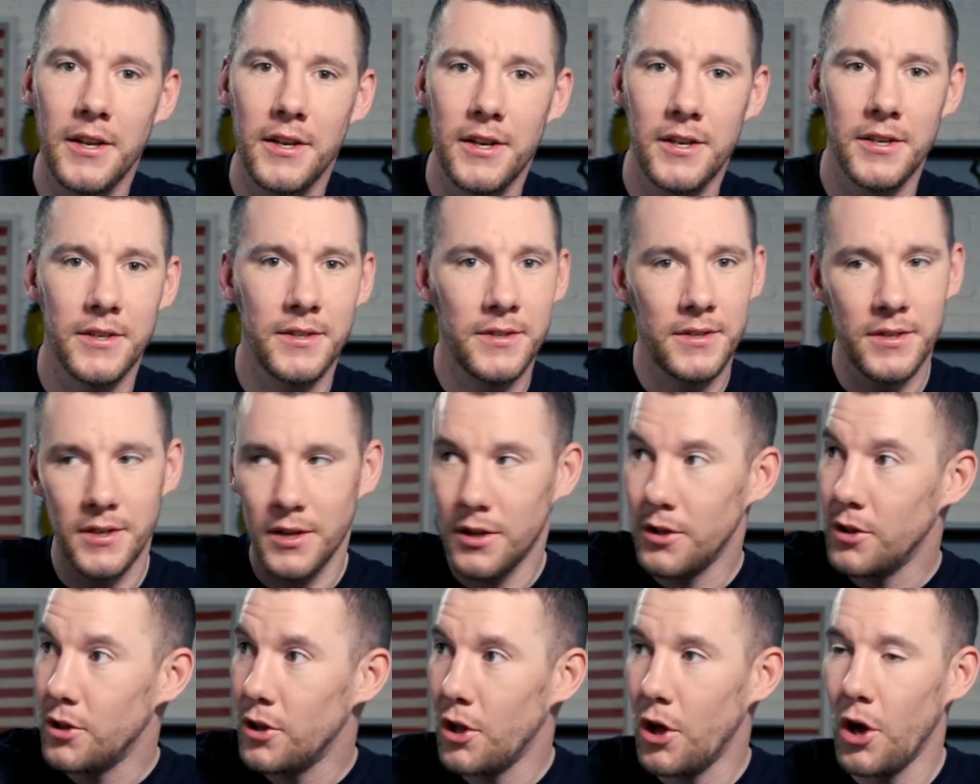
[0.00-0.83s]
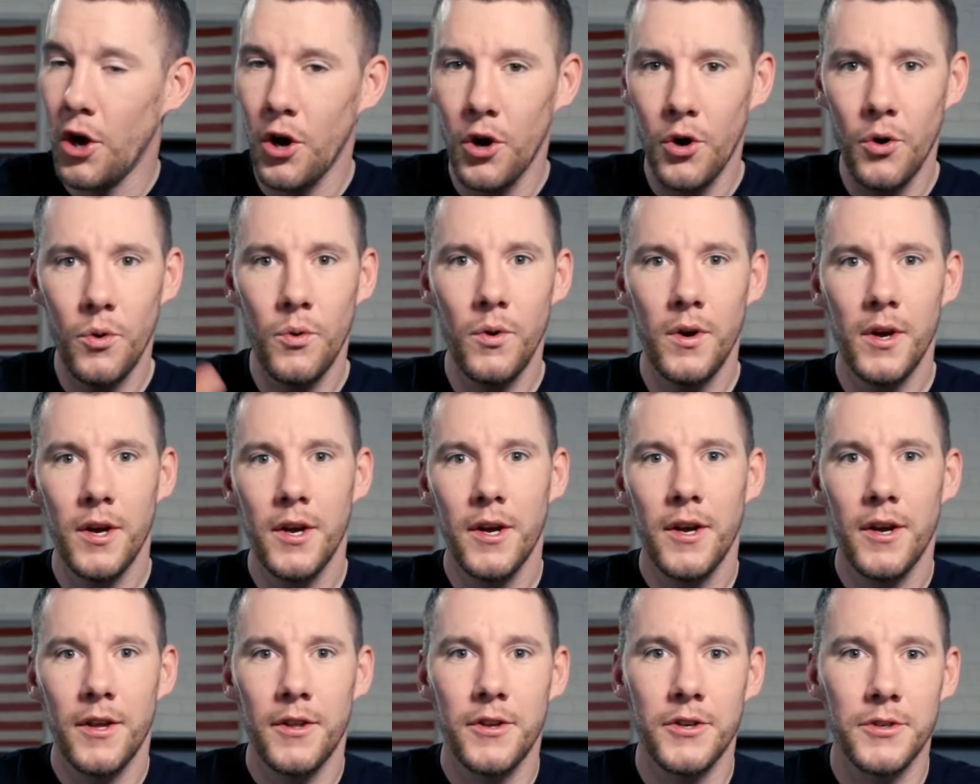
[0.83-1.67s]
is low,
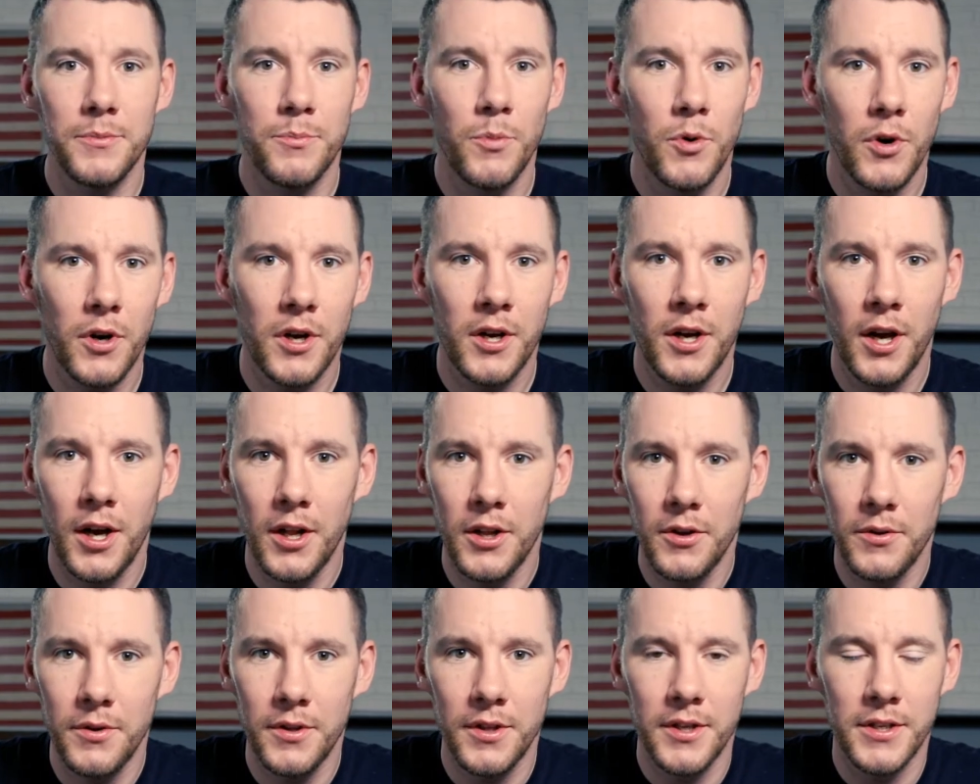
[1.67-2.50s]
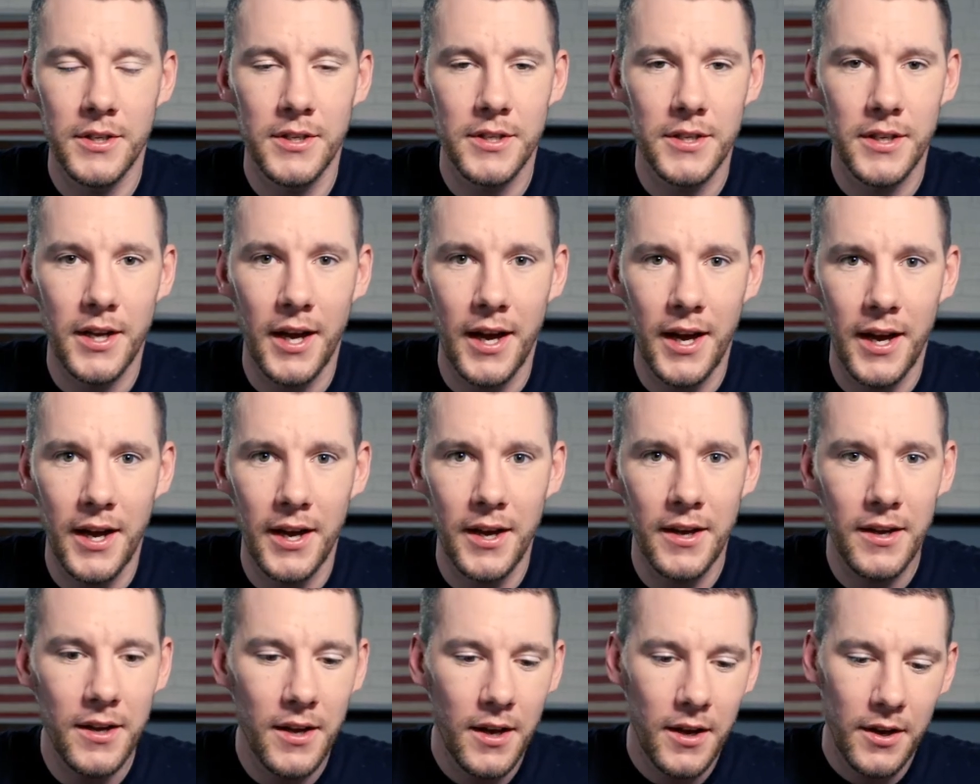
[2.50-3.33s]
there's more color in the
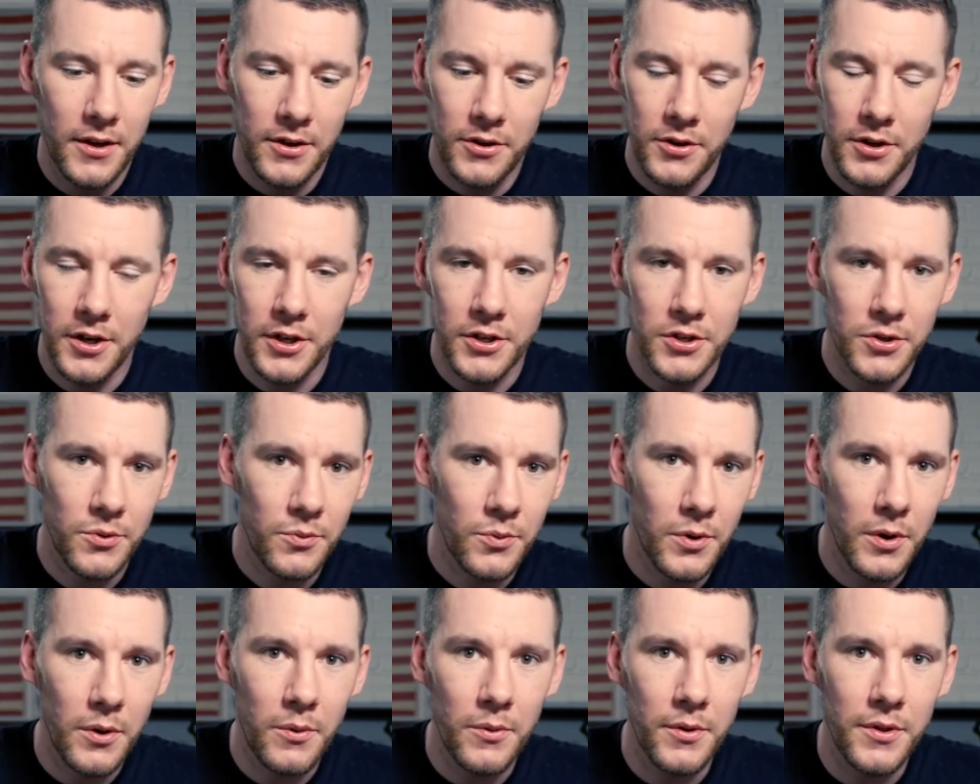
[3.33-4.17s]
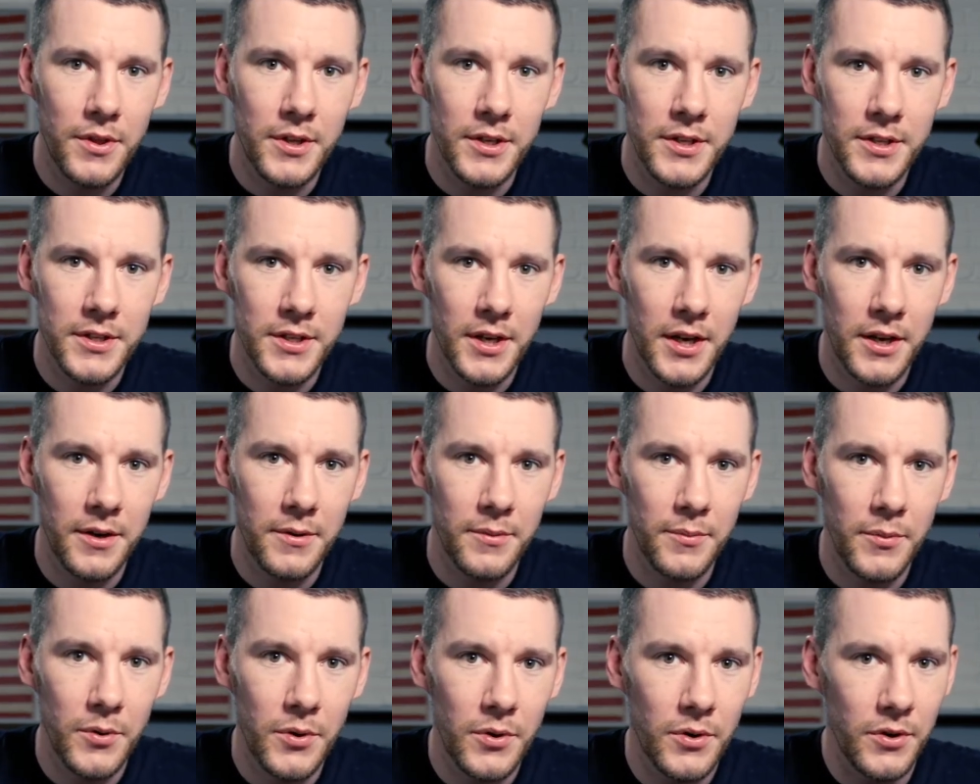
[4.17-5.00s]
sky, you get to work with the sun
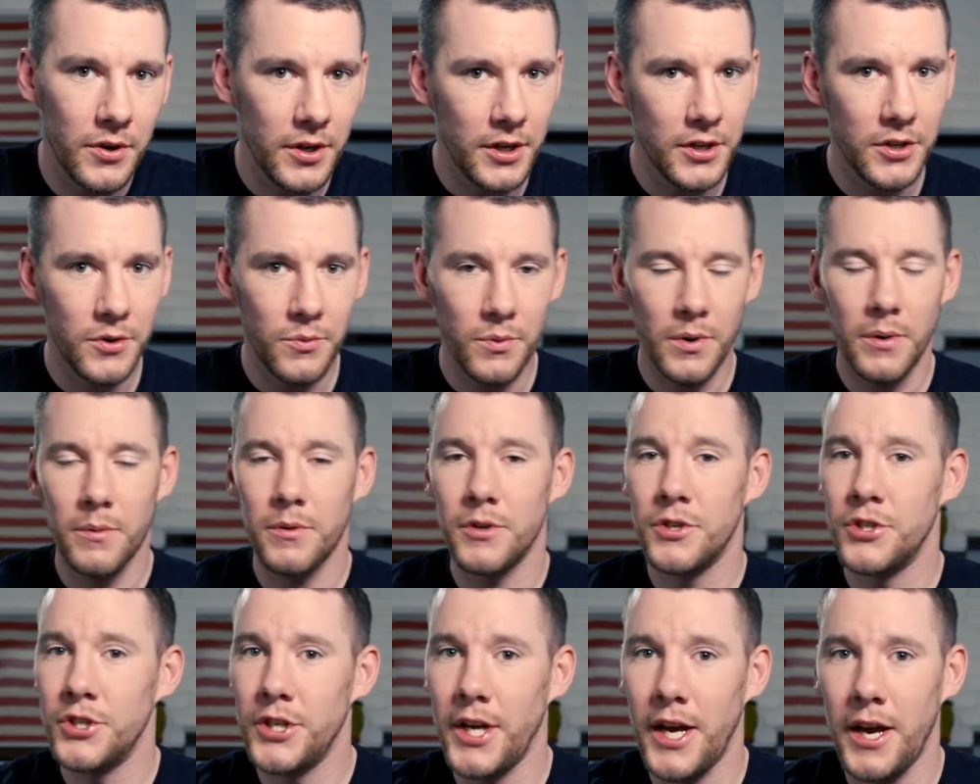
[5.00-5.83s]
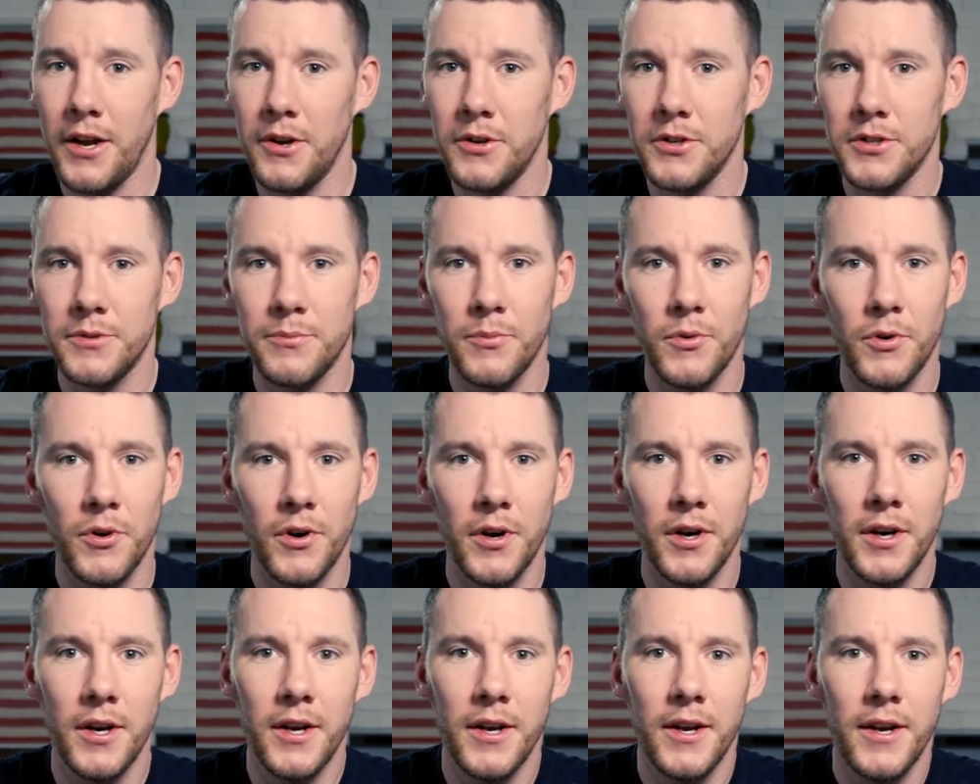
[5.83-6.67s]
more, you get to work with shadows
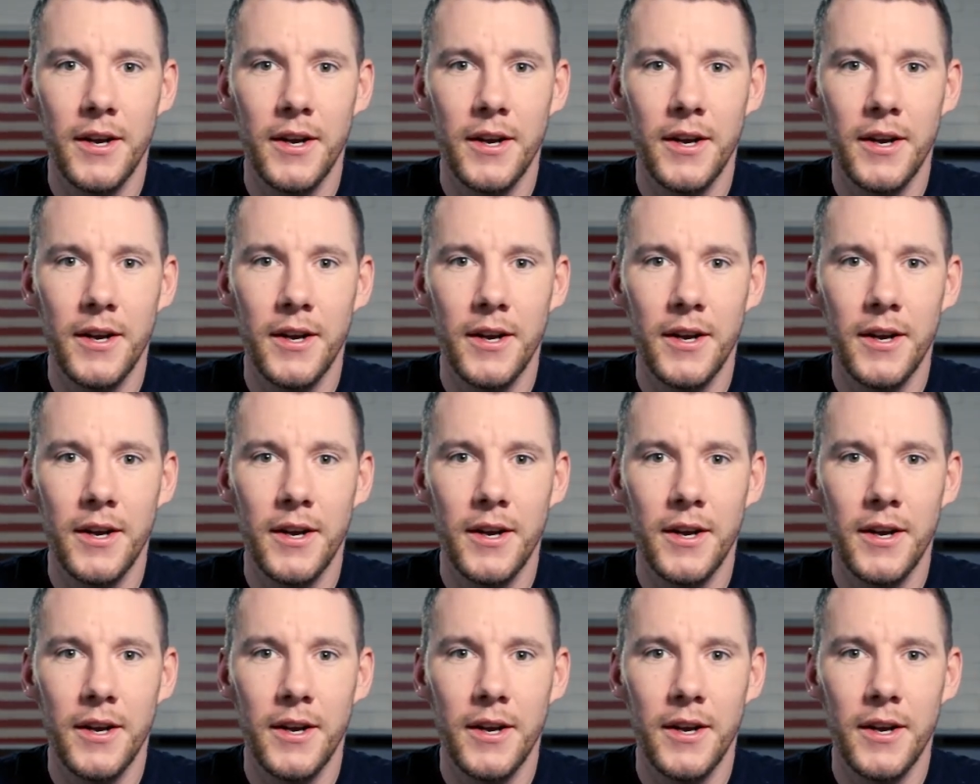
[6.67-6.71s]
more,